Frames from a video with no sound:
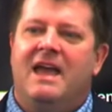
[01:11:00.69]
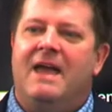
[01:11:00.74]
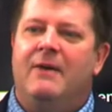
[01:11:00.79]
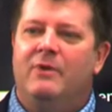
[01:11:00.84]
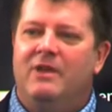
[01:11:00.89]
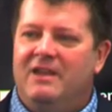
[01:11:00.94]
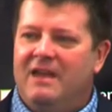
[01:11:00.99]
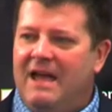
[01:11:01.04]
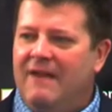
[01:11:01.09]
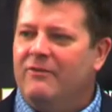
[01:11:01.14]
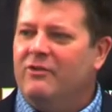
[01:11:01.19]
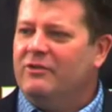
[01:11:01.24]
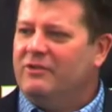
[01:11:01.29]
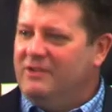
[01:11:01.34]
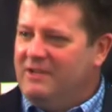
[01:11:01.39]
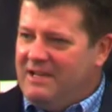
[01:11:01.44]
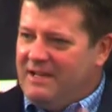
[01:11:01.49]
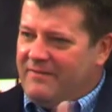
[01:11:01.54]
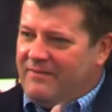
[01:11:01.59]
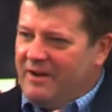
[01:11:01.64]
And we never
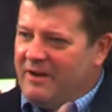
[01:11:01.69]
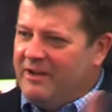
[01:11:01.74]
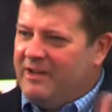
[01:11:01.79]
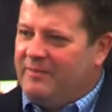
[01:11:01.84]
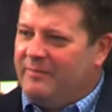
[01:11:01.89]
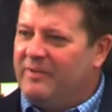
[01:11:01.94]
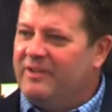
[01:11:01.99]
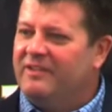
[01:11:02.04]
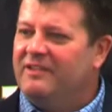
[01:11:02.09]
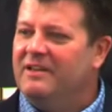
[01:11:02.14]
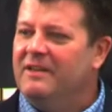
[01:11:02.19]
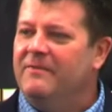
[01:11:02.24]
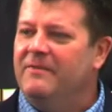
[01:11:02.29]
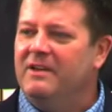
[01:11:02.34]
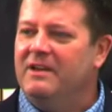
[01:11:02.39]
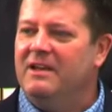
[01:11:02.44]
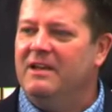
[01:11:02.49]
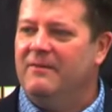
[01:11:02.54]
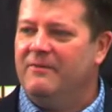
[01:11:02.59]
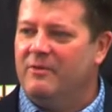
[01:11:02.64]
could get very
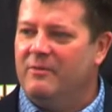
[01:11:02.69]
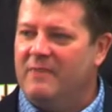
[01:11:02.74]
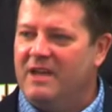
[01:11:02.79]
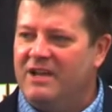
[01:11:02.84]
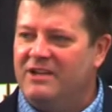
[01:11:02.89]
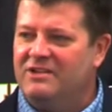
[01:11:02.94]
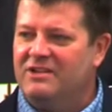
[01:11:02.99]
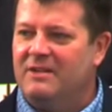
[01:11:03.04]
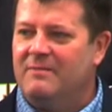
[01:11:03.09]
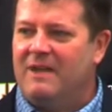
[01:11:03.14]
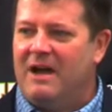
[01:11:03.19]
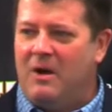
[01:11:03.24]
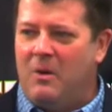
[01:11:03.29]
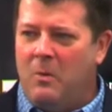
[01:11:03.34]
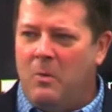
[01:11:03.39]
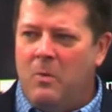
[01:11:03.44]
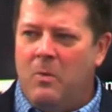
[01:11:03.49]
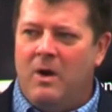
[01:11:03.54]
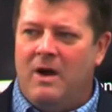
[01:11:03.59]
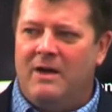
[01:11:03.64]
specific information
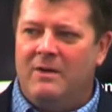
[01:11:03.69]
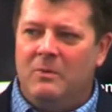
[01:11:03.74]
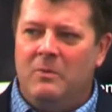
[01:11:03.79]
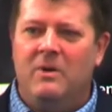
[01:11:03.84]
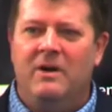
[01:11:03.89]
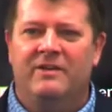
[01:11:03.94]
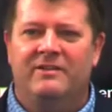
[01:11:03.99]
about what